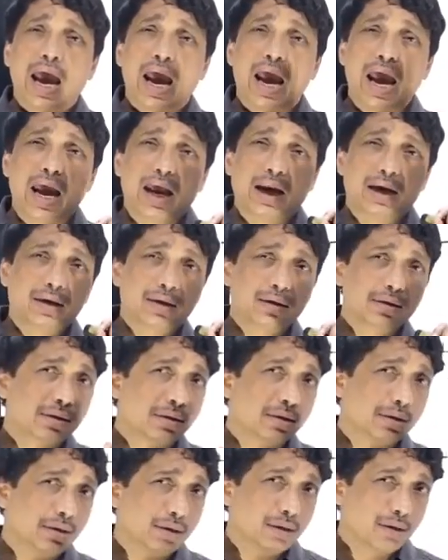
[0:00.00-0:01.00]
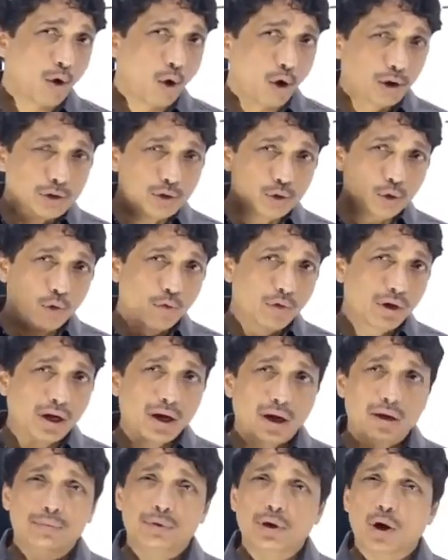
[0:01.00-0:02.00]
and also
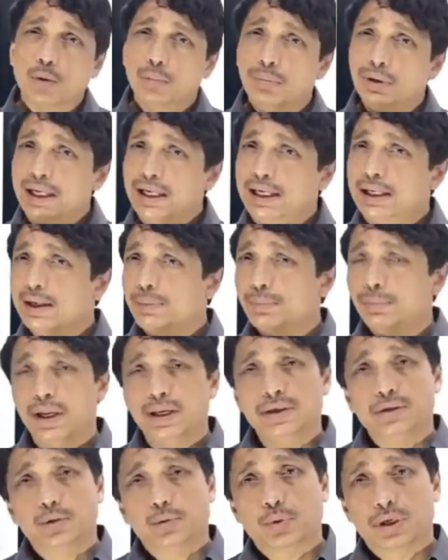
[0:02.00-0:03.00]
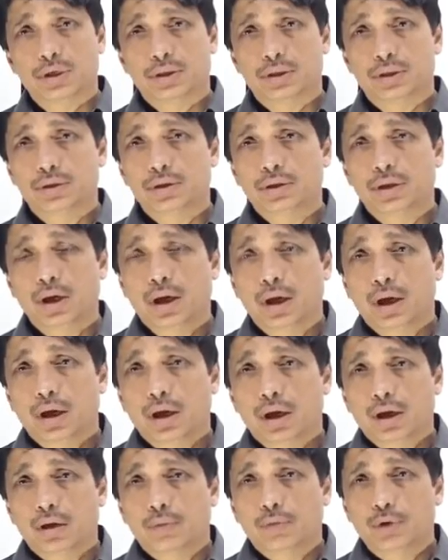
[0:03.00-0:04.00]
overcome the obliquely placed questions
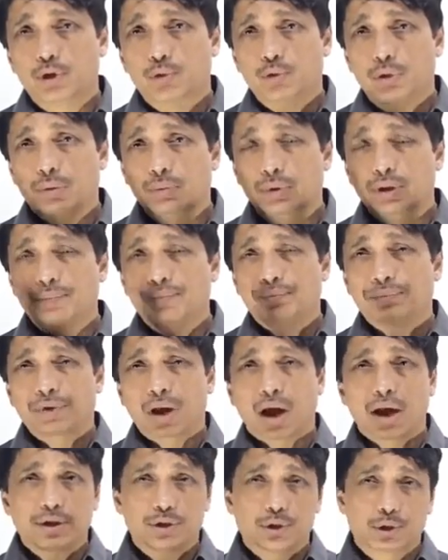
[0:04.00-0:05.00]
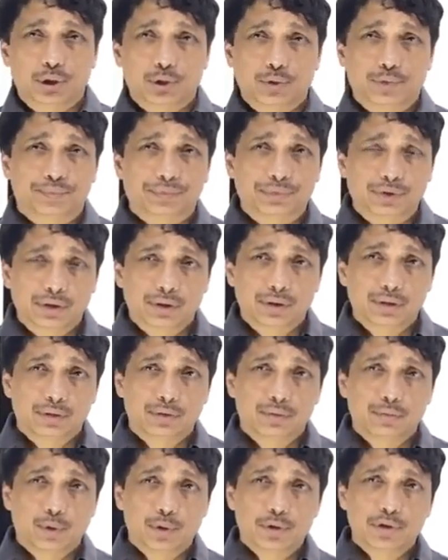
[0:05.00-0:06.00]
which will be asked to you.
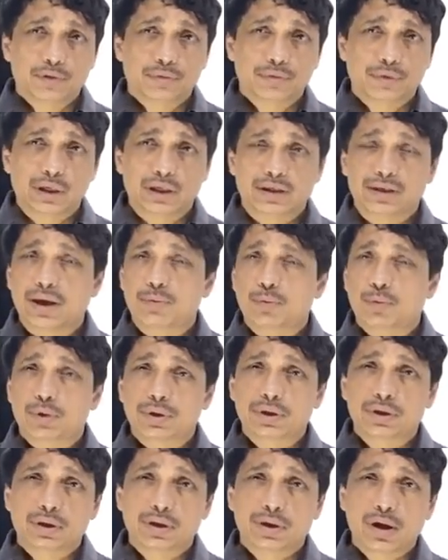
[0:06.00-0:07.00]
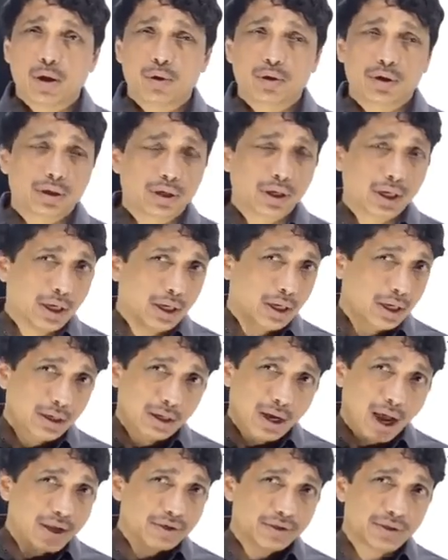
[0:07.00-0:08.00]
Most of the exam questions are not
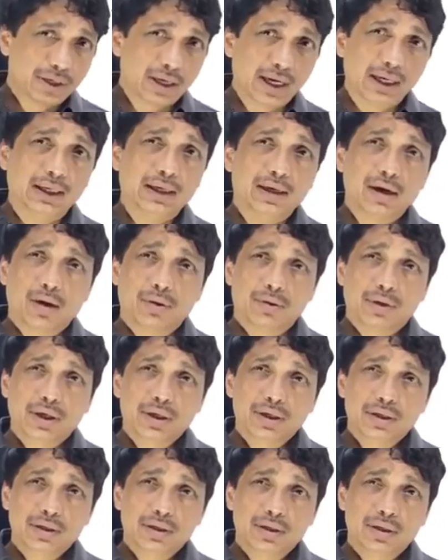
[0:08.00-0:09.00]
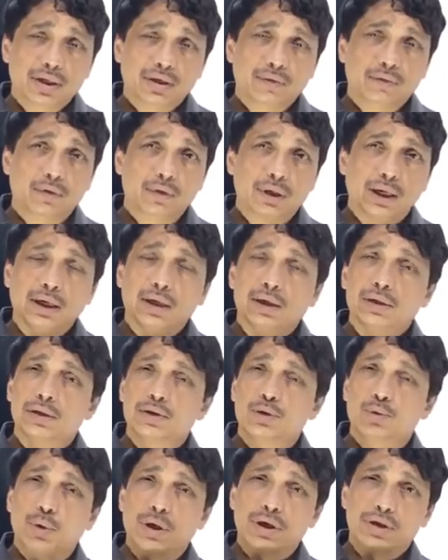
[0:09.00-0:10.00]
asked directly nowadays. They give you clinical
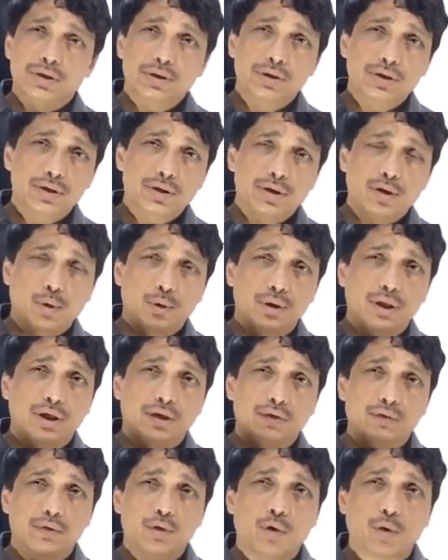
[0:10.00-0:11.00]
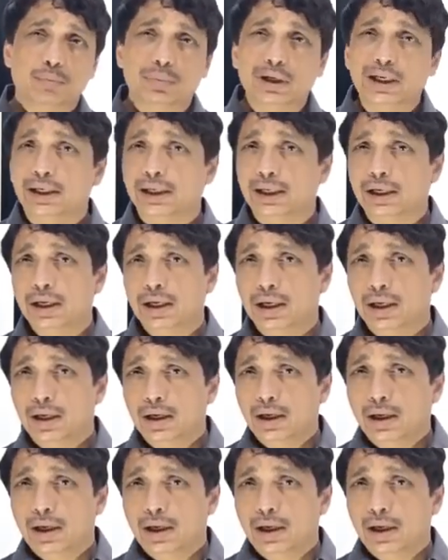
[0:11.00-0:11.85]
situations or they give you obliquely